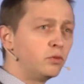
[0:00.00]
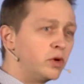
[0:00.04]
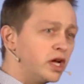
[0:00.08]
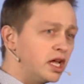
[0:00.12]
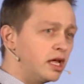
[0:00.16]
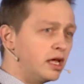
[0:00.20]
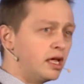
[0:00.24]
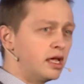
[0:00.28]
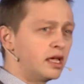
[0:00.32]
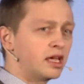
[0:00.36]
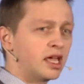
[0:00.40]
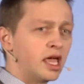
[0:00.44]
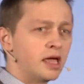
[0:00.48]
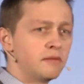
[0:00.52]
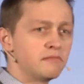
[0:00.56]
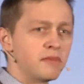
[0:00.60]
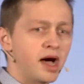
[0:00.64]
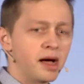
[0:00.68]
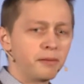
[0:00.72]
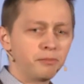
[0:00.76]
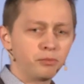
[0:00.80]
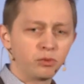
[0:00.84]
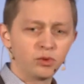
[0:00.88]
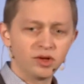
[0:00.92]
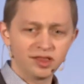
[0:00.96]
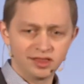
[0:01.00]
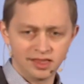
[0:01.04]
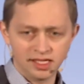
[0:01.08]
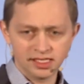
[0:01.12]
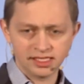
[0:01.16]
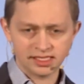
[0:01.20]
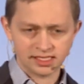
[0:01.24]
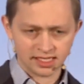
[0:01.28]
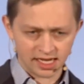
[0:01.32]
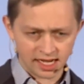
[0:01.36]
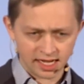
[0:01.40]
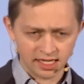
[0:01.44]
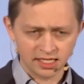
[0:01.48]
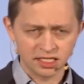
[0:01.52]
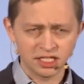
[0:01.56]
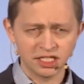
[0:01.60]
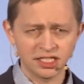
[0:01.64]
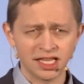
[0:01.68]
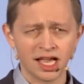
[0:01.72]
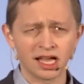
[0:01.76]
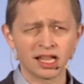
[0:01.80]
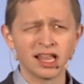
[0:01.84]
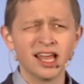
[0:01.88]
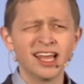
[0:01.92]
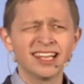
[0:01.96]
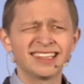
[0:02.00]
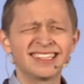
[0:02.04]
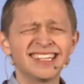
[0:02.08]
we came up with this idea,